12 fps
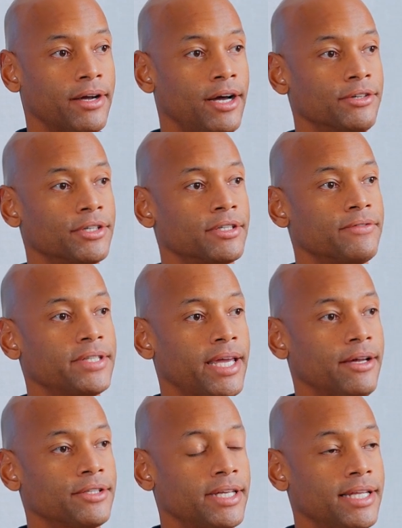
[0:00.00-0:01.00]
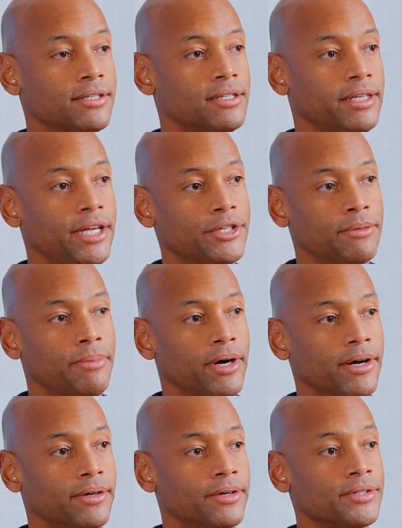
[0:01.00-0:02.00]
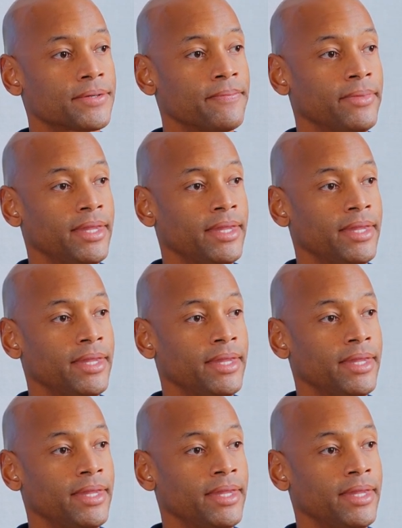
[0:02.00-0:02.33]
hundreds of sales and installation partners,